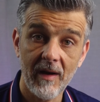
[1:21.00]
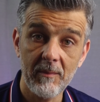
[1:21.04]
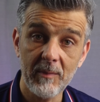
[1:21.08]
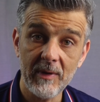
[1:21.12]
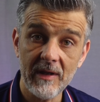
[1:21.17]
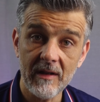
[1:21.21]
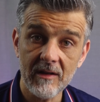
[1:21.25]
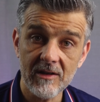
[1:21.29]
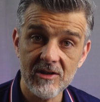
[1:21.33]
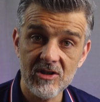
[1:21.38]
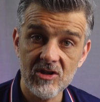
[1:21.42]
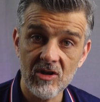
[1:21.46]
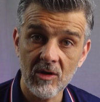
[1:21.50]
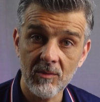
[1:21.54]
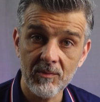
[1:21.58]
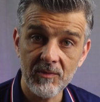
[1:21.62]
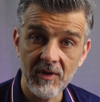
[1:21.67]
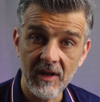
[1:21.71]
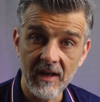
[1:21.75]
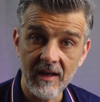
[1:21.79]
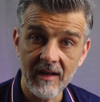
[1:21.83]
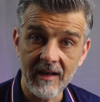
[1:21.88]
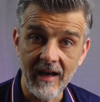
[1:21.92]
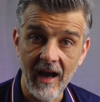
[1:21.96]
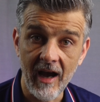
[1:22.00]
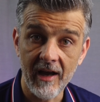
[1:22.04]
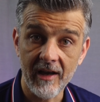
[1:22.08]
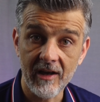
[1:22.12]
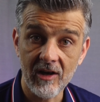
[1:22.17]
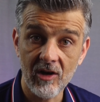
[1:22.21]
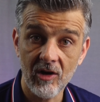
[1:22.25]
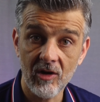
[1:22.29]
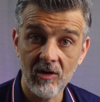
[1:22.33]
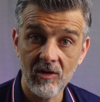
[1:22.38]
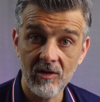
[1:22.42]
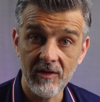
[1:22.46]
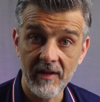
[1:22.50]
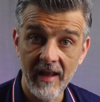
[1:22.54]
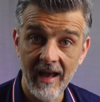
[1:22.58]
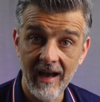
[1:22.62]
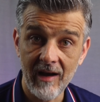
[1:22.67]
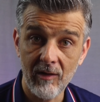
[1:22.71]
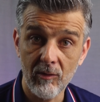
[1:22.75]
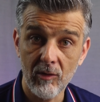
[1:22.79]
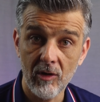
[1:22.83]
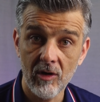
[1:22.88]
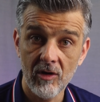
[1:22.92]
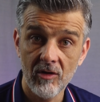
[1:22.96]
I built something I call
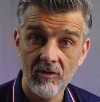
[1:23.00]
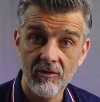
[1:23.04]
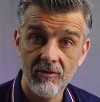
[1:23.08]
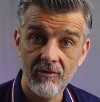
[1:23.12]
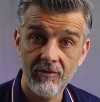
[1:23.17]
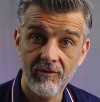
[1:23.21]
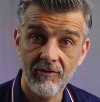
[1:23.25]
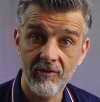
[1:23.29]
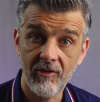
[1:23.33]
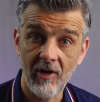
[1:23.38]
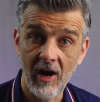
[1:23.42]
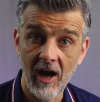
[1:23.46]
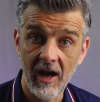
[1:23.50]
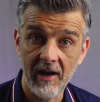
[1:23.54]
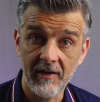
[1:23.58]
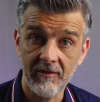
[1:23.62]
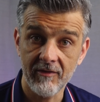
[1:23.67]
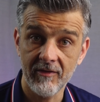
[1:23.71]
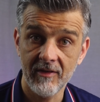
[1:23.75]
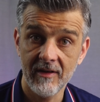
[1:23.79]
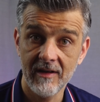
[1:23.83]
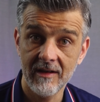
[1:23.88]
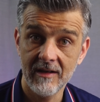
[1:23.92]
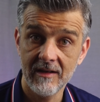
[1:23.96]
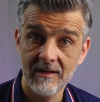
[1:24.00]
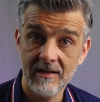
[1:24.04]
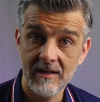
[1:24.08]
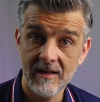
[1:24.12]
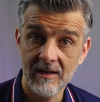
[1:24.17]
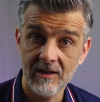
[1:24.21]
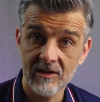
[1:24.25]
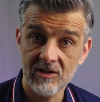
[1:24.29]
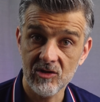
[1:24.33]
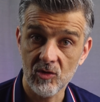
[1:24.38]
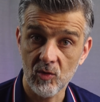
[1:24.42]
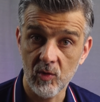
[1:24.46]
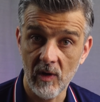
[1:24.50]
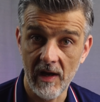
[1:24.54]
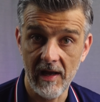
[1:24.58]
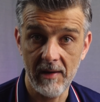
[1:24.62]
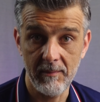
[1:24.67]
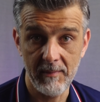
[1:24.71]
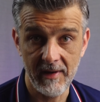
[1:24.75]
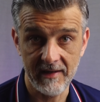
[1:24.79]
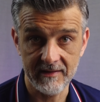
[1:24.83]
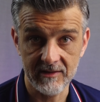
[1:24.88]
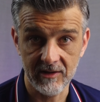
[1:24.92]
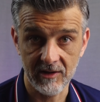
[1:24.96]
now 5 square
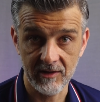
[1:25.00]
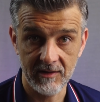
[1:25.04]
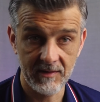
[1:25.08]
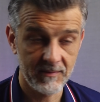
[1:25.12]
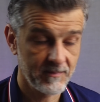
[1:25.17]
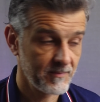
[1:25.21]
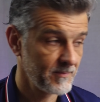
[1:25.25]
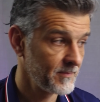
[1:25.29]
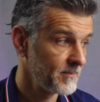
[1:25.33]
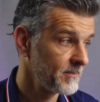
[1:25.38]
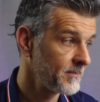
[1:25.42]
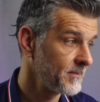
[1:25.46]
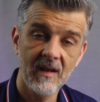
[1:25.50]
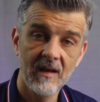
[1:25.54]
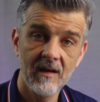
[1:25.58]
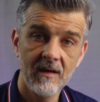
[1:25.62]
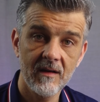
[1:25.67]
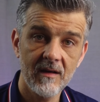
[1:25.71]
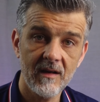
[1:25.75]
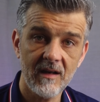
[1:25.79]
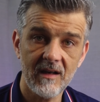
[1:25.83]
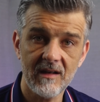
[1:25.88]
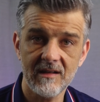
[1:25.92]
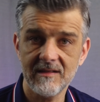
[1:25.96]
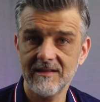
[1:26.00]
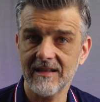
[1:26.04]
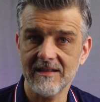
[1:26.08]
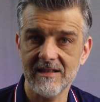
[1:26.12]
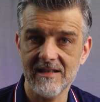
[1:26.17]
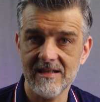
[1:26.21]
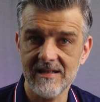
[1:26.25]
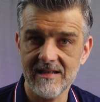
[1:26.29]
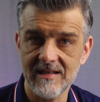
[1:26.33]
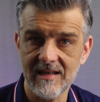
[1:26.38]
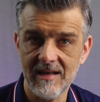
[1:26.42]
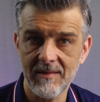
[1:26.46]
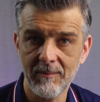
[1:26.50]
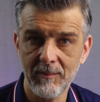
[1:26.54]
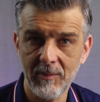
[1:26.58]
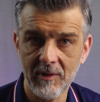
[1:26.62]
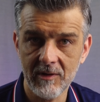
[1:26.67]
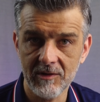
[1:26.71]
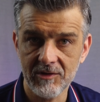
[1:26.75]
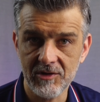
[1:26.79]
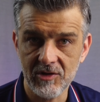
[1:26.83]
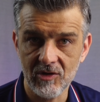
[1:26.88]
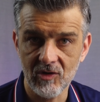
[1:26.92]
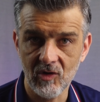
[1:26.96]
method. It is a
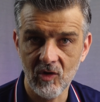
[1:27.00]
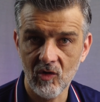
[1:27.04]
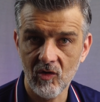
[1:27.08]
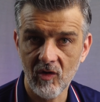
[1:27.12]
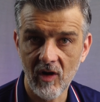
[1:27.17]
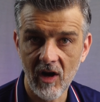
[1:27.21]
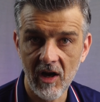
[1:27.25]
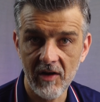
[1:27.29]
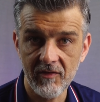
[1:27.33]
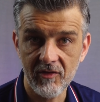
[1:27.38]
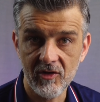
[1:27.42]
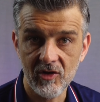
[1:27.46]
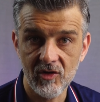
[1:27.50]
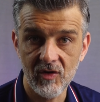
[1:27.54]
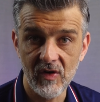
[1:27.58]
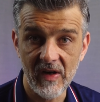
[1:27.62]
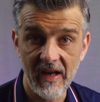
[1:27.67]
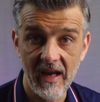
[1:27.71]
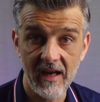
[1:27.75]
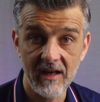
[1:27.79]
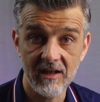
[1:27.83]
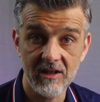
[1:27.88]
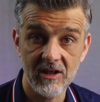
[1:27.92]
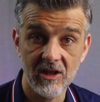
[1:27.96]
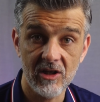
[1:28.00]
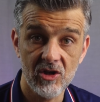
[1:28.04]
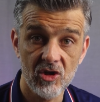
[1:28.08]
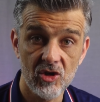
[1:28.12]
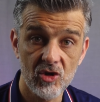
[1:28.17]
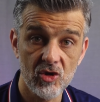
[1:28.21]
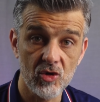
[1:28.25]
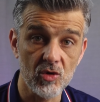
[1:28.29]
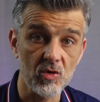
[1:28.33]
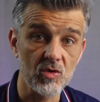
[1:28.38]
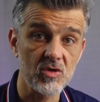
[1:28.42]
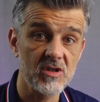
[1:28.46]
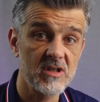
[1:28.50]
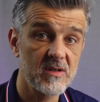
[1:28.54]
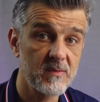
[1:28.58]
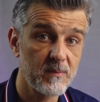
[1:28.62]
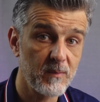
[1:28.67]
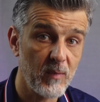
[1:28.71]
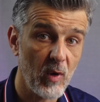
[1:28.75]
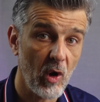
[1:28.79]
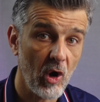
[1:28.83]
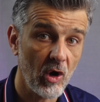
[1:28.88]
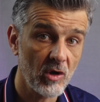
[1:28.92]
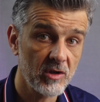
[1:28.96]
simple tool I've created to
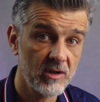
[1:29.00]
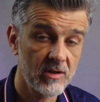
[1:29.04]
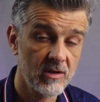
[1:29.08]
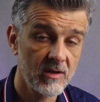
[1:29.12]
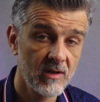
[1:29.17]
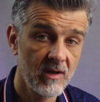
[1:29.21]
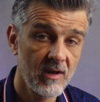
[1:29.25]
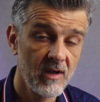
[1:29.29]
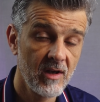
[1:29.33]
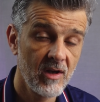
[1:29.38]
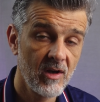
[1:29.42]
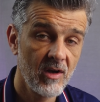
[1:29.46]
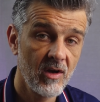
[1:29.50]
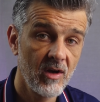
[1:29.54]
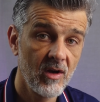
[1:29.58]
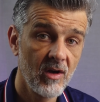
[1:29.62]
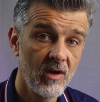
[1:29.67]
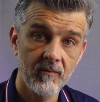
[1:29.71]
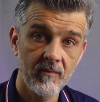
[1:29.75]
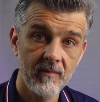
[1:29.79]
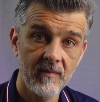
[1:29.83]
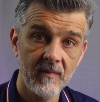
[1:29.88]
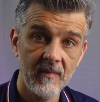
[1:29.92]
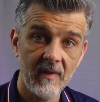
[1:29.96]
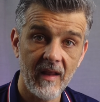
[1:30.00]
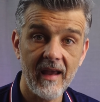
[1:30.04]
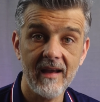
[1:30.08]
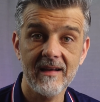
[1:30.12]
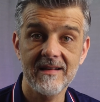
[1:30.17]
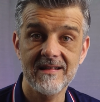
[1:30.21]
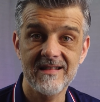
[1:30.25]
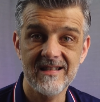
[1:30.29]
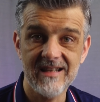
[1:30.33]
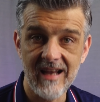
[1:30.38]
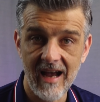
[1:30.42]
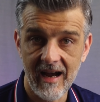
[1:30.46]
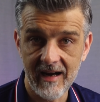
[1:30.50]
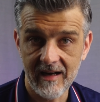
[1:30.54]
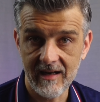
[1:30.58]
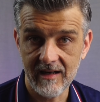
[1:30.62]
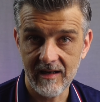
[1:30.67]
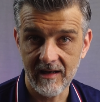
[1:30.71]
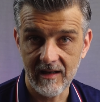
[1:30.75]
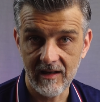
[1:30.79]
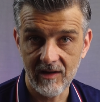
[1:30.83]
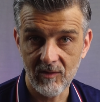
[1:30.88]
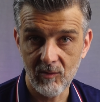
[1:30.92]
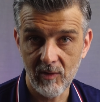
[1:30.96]
spot
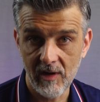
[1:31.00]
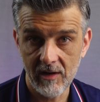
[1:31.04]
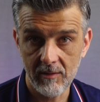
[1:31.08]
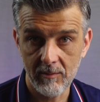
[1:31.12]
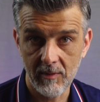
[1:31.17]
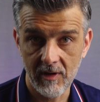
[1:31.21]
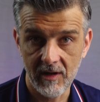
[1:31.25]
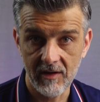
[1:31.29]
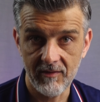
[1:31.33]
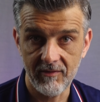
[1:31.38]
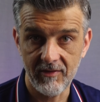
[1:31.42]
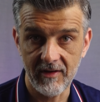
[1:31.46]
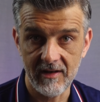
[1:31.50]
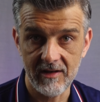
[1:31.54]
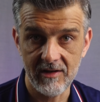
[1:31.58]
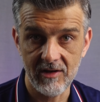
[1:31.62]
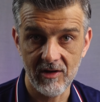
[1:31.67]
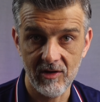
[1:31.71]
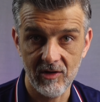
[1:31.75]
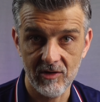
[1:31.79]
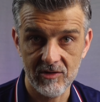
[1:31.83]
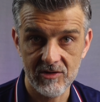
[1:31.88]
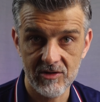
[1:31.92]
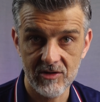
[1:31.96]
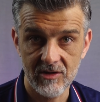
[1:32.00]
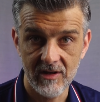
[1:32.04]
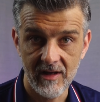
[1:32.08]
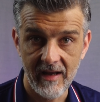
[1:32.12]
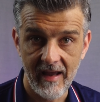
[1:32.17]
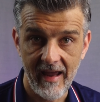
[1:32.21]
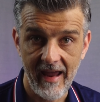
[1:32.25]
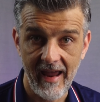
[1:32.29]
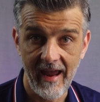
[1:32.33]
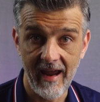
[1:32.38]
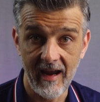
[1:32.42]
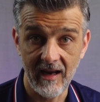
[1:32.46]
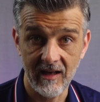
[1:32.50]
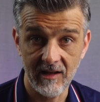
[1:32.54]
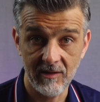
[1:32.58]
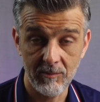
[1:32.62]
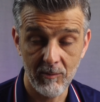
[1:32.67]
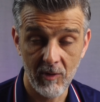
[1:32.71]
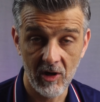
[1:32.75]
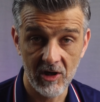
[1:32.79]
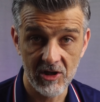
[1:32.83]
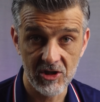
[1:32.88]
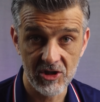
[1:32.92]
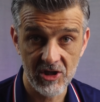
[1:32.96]
exactly where my videos and
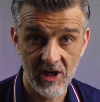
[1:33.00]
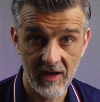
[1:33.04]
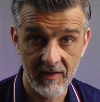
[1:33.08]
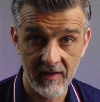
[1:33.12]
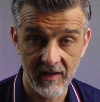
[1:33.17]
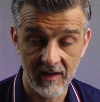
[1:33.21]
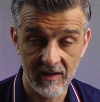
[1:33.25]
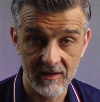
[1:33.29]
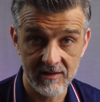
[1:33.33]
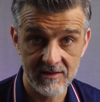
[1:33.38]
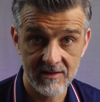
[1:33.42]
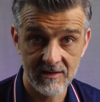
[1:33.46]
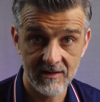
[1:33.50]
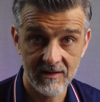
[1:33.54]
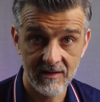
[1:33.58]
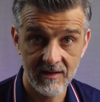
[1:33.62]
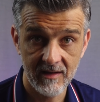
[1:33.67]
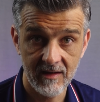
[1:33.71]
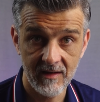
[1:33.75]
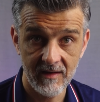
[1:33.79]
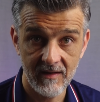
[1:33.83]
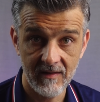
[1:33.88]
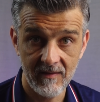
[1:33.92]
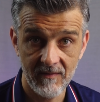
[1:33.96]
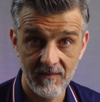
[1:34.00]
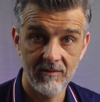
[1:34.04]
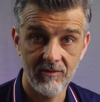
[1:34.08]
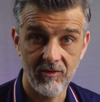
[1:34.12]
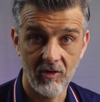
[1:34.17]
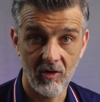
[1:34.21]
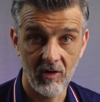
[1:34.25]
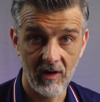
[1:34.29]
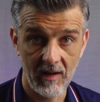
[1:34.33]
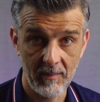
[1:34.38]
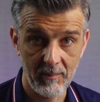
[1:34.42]
my channels fall